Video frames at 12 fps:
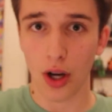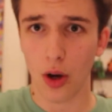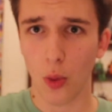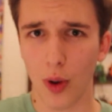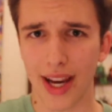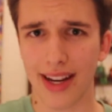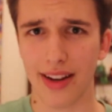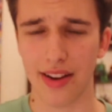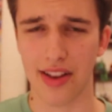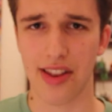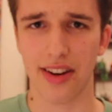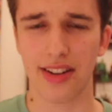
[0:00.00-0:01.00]

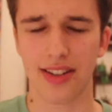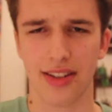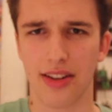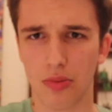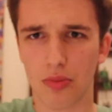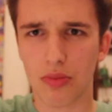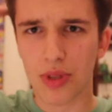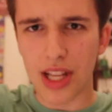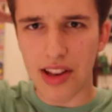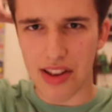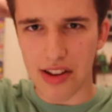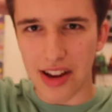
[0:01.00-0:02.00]
wings and
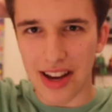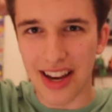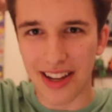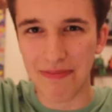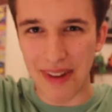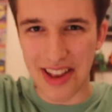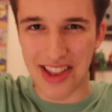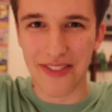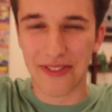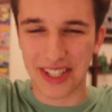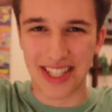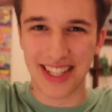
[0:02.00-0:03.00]
these
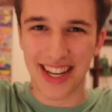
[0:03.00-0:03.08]
massive